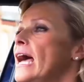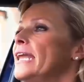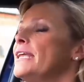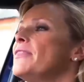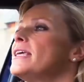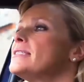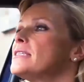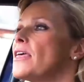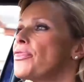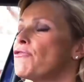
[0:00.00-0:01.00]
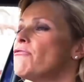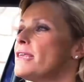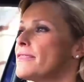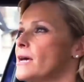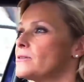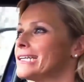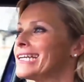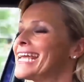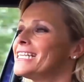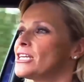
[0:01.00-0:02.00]
And in this three
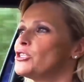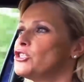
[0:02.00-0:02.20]
thousand eight